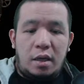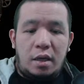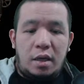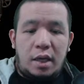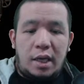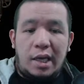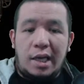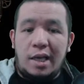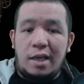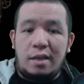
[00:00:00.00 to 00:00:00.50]

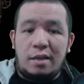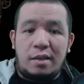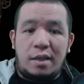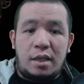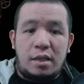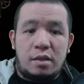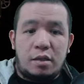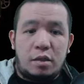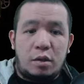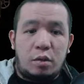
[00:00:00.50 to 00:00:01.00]
and
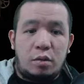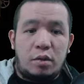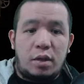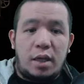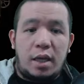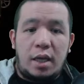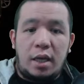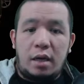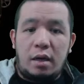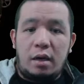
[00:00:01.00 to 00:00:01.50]
this node
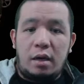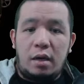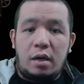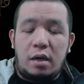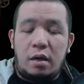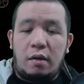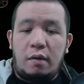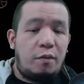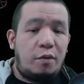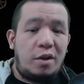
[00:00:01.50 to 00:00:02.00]
here
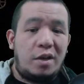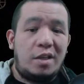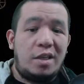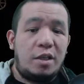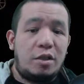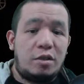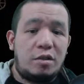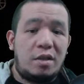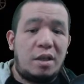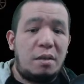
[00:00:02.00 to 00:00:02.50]
for
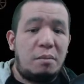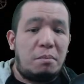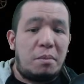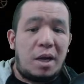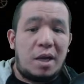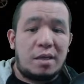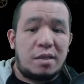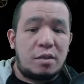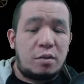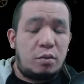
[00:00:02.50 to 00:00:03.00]
additional
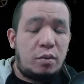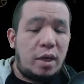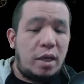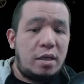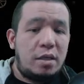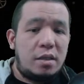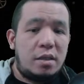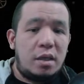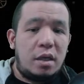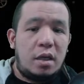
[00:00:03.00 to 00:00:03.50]
max
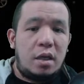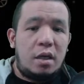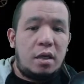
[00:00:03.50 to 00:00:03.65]
rage,